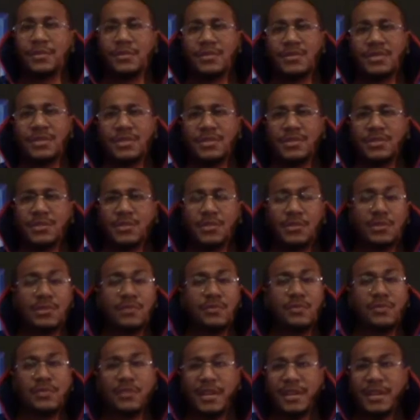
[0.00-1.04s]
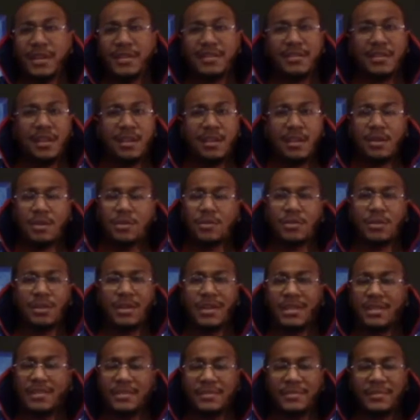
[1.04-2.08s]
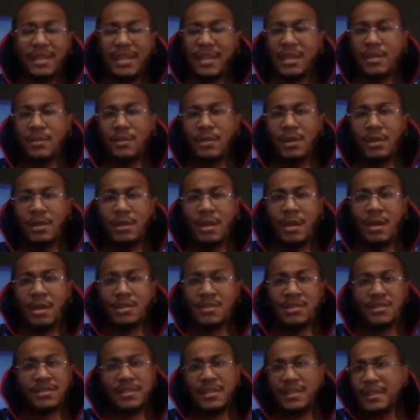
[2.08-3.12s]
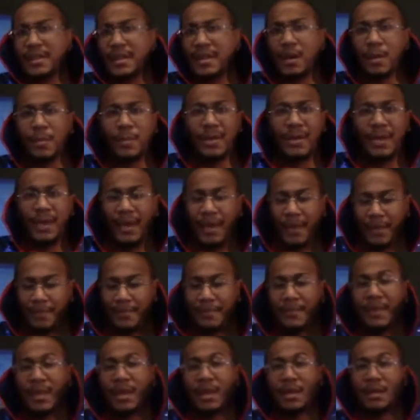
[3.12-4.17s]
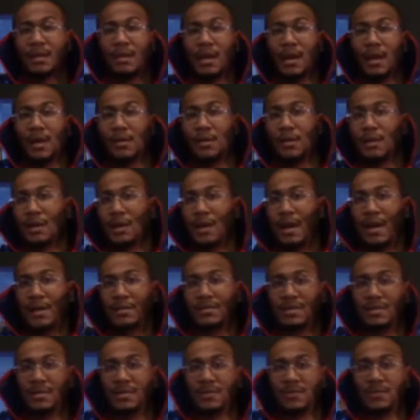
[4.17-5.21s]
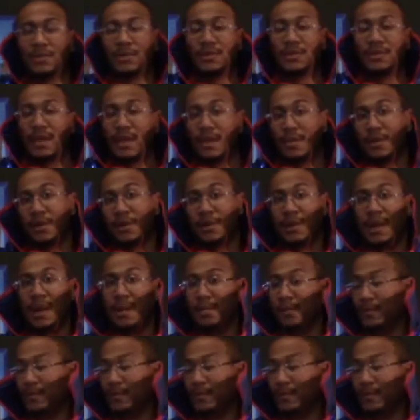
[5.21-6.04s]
sister, some friends, aunt, uncle, cousin, anyone. Just lend a helping hand. Now, our activity for today, I'm going to grab it